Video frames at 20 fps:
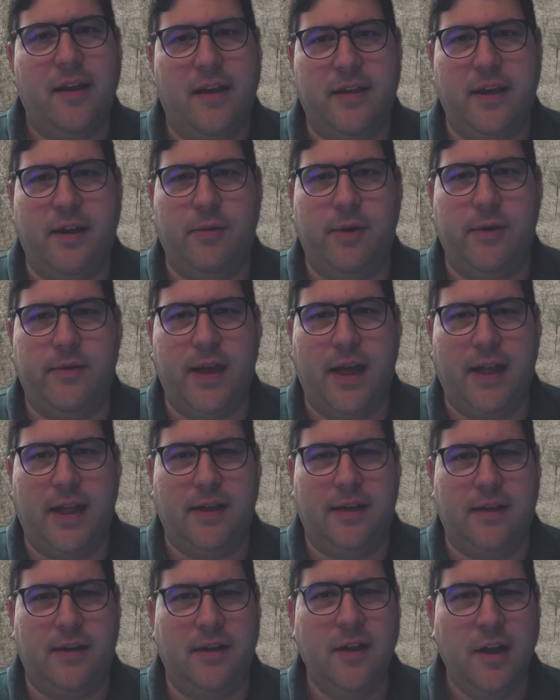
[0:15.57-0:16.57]
I think we've
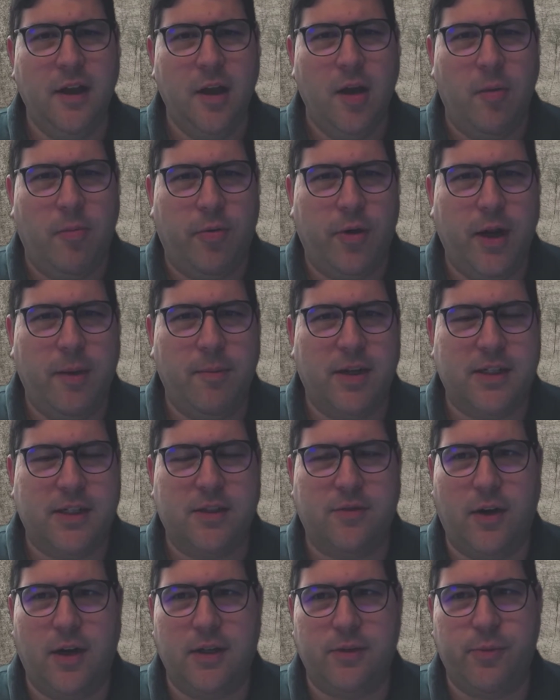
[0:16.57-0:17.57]
gotten pretty much as
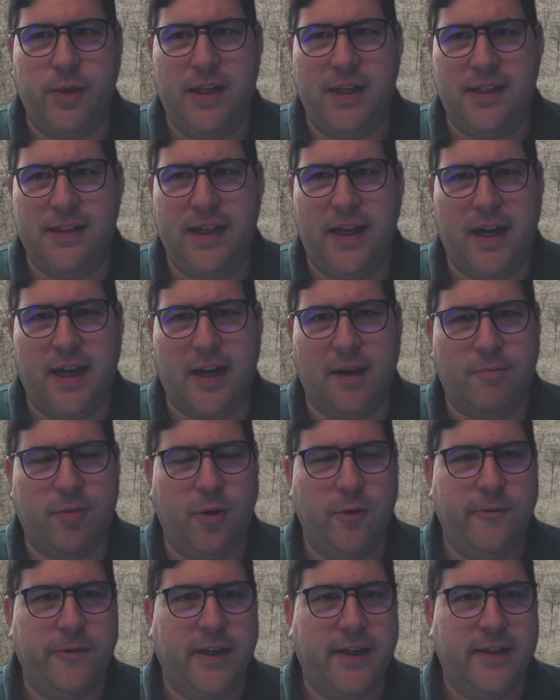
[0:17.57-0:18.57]
far as we need to get on
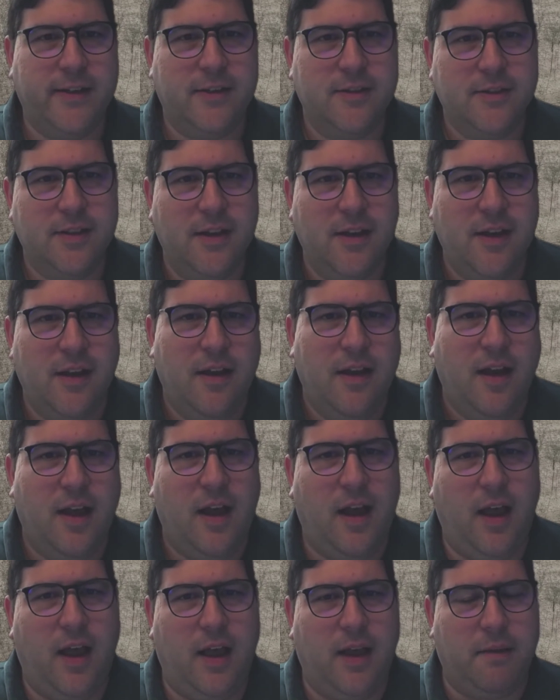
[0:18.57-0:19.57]
profiles.
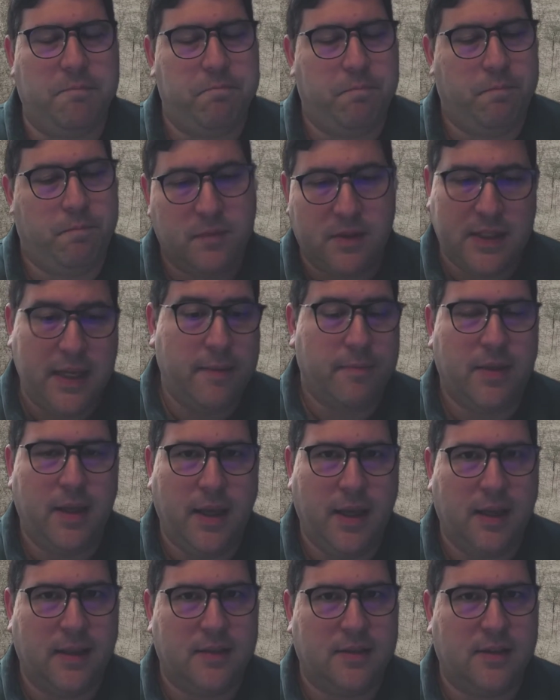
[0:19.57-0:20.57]
Same
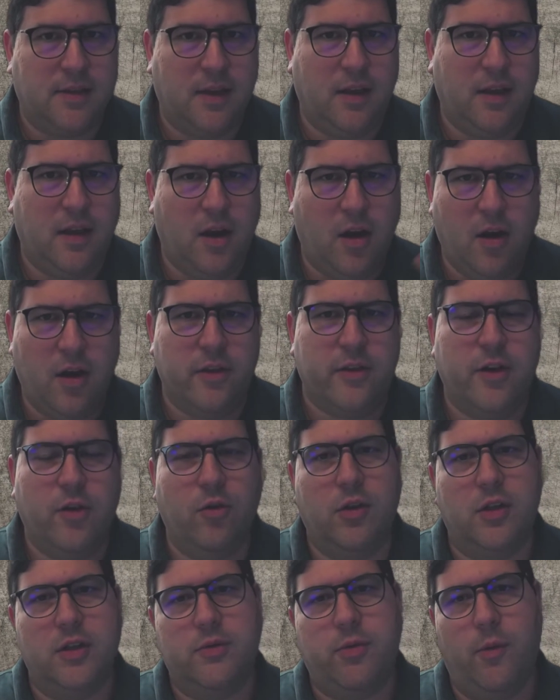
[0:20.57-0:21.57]
thing as our other
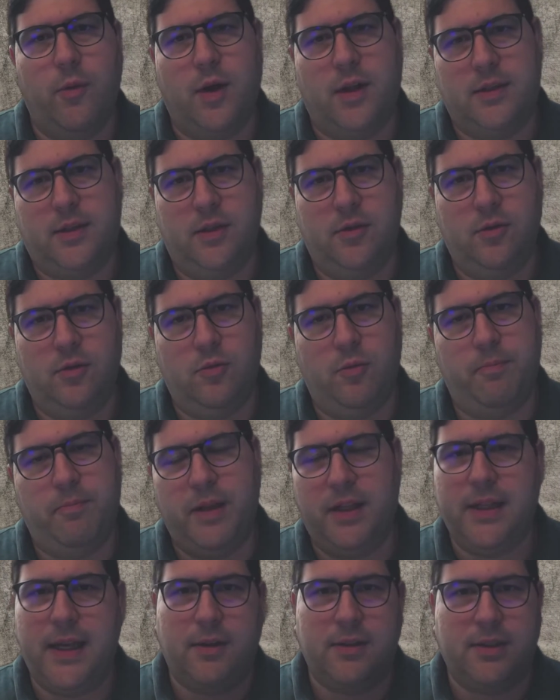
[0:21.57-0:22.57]
goals. We want to
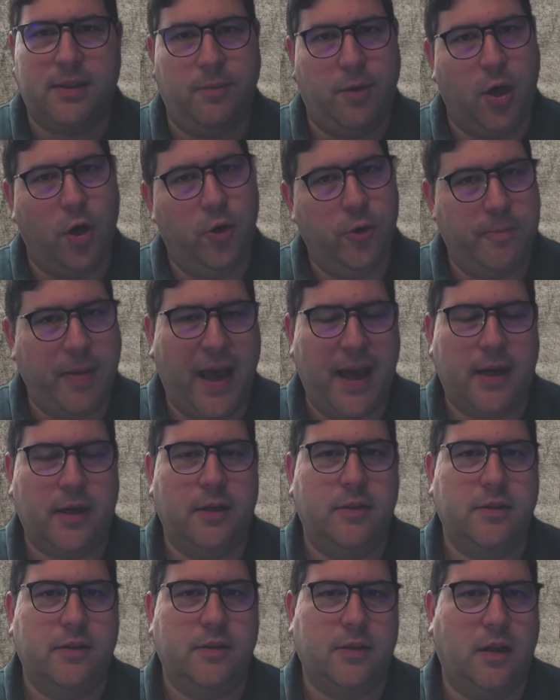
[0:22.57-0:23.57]
build out some code
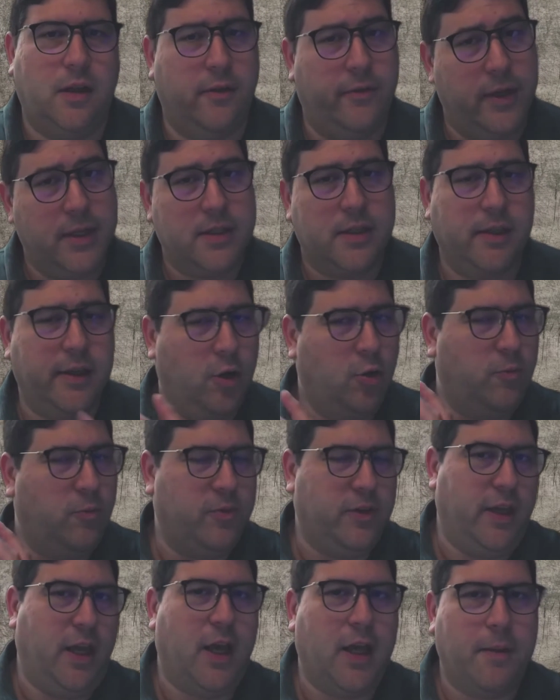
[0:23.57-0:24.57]
patterns, eventually
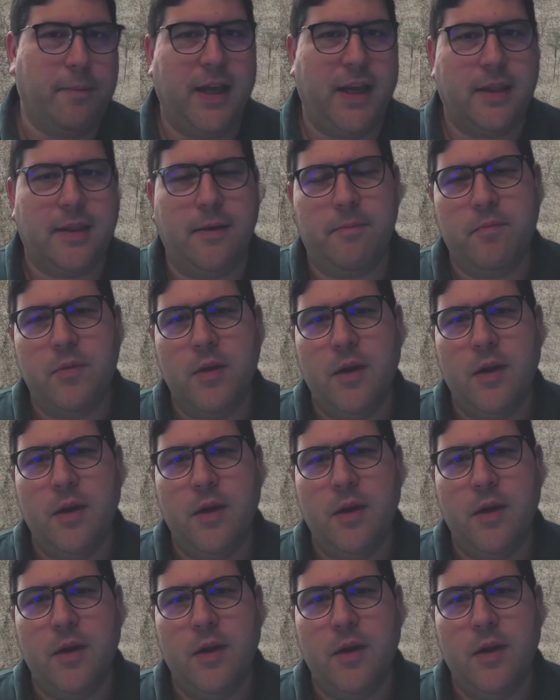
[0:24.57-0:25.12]
hopefully automate them.